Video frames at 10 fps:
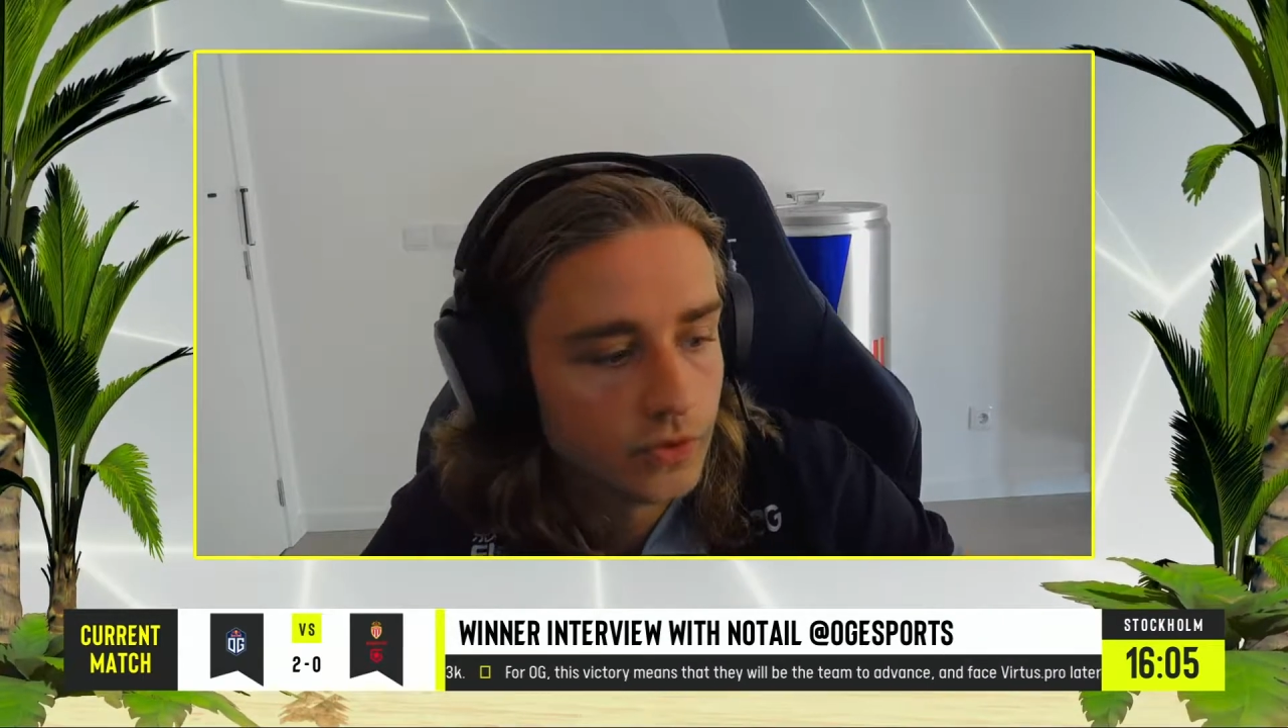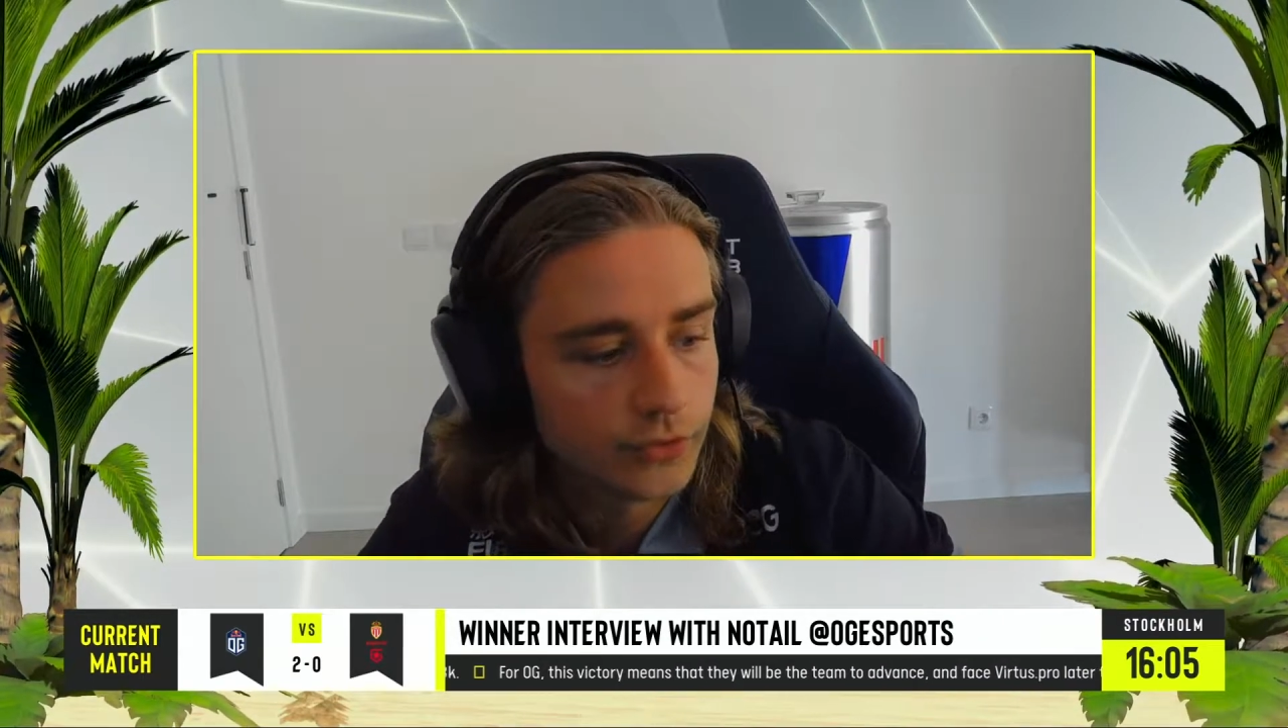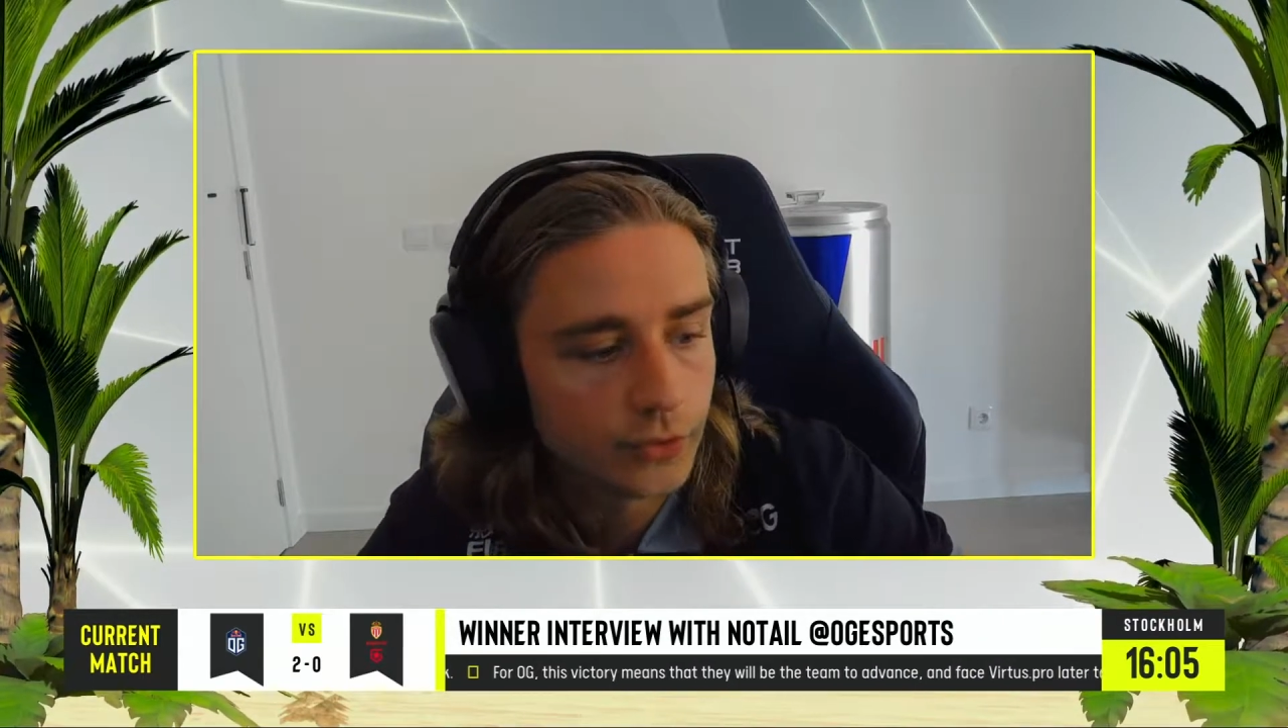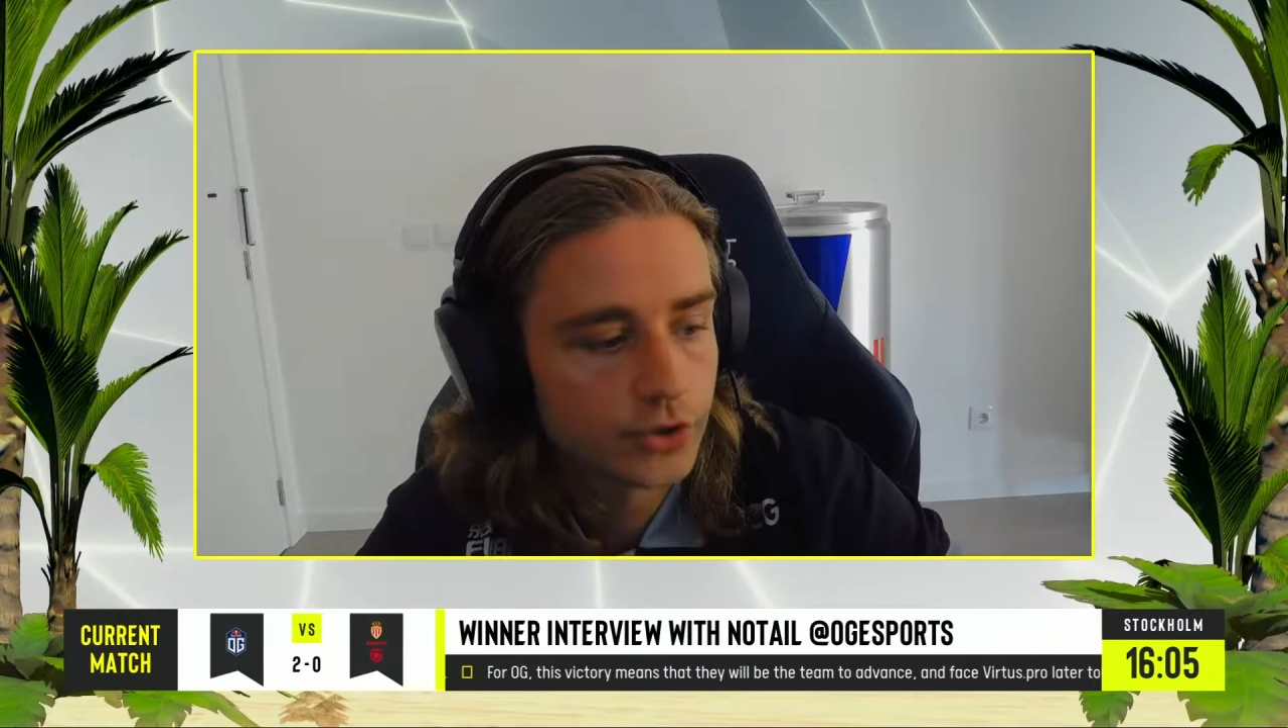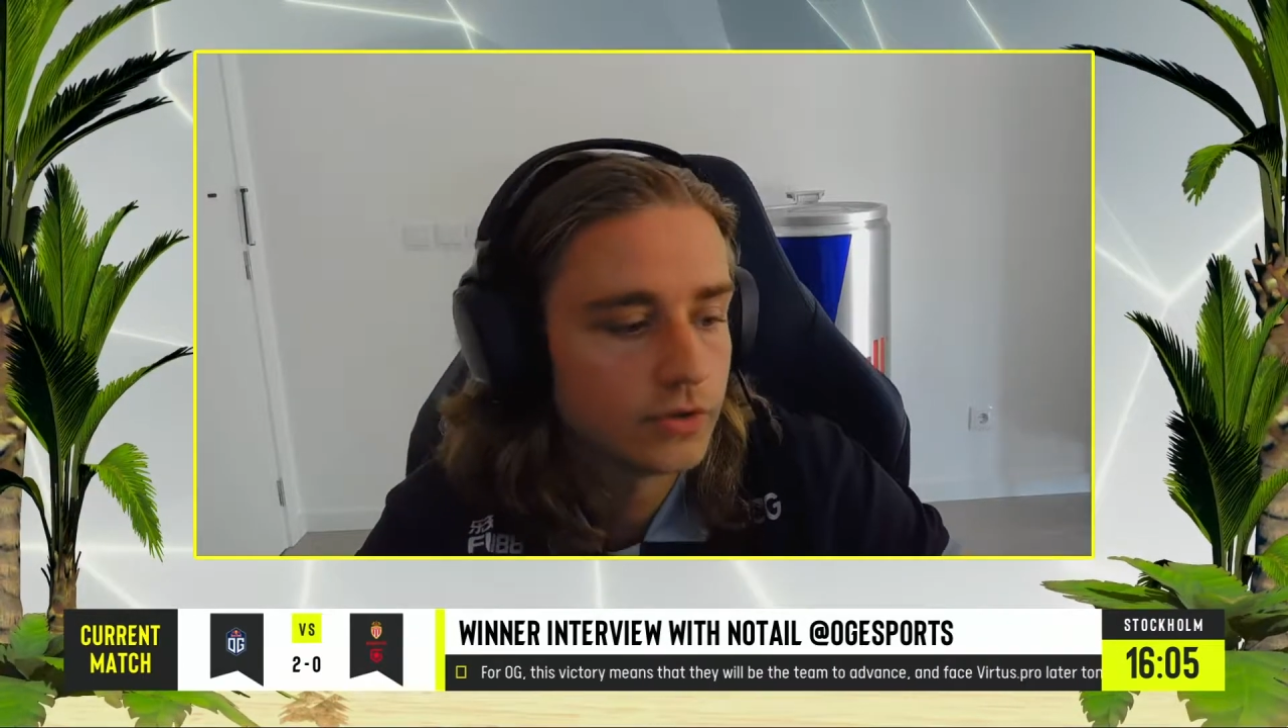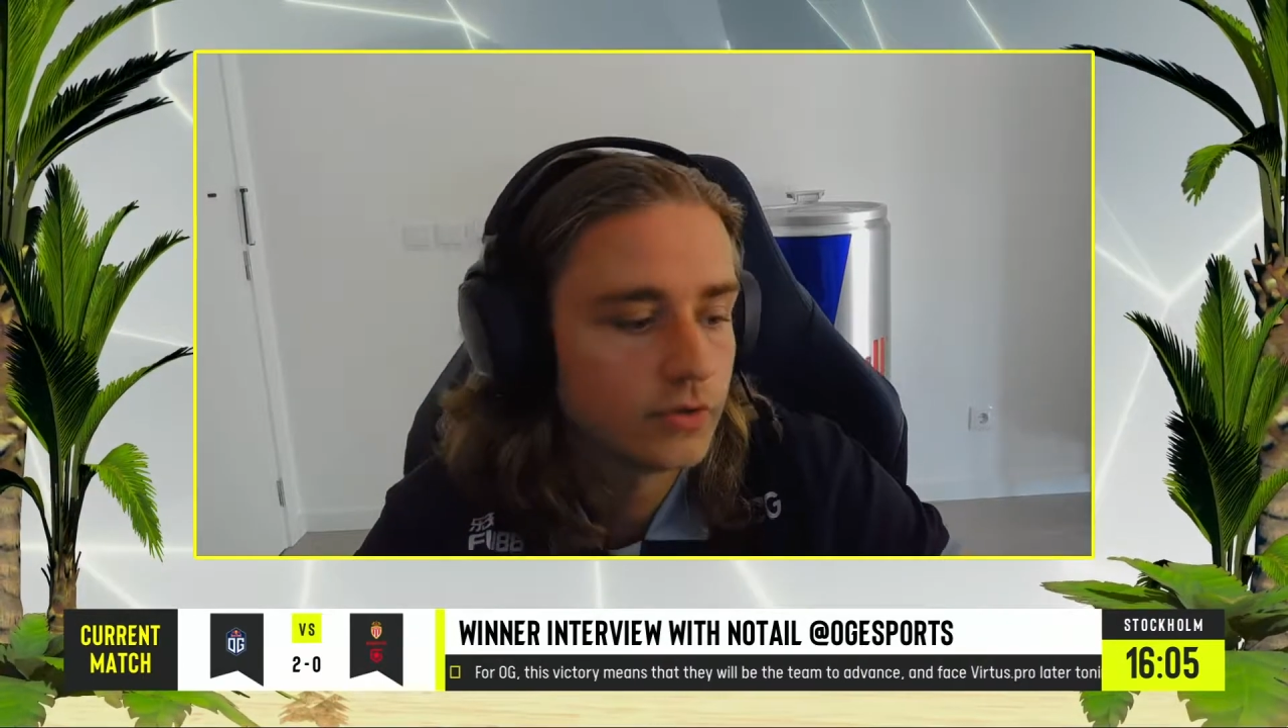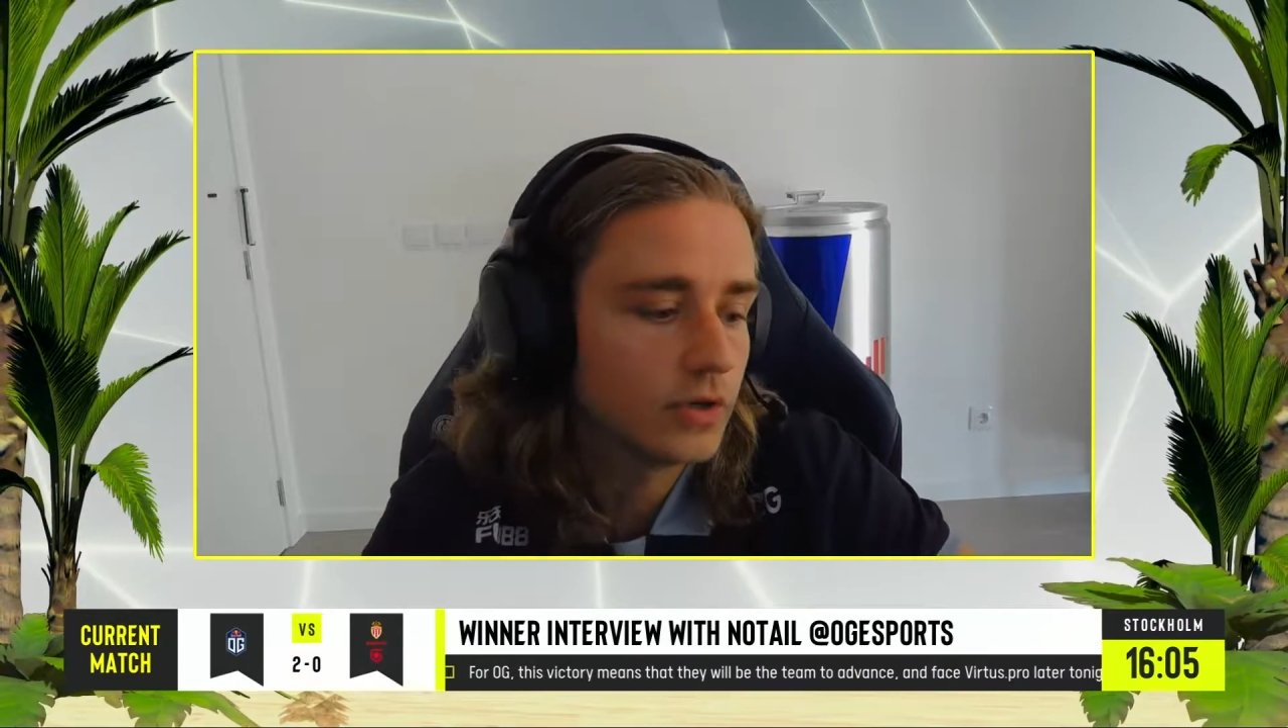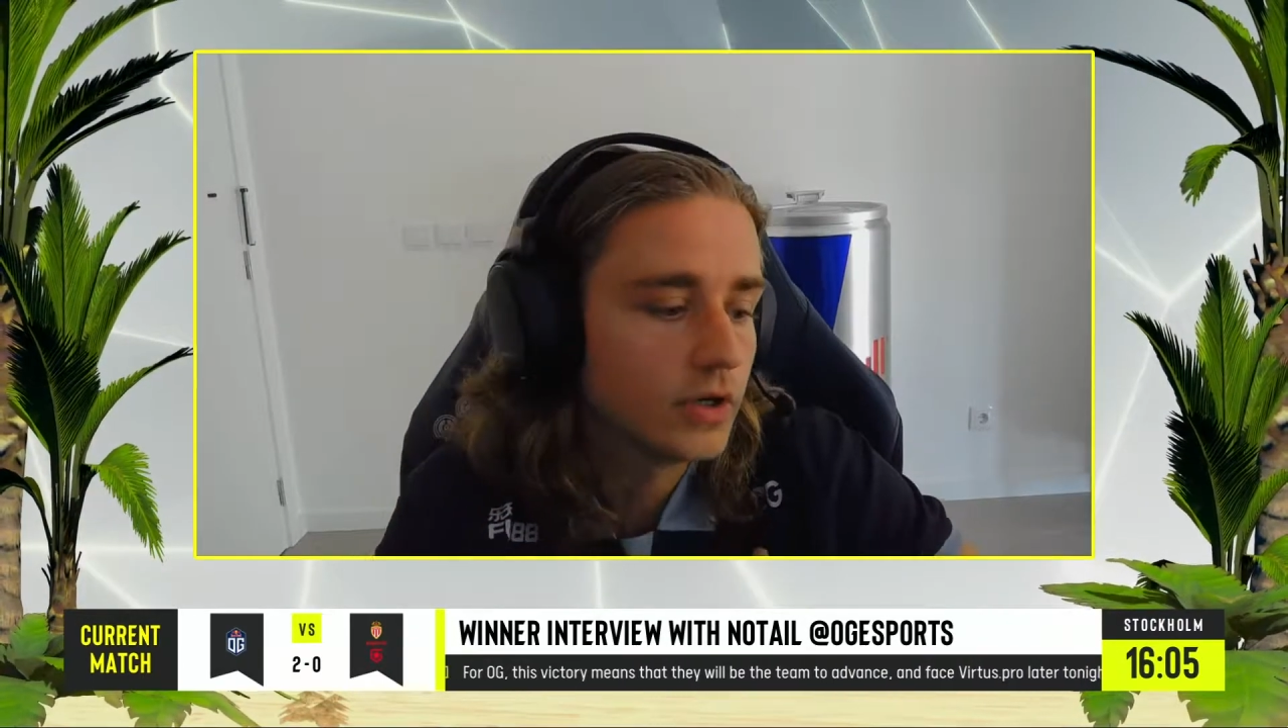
the future.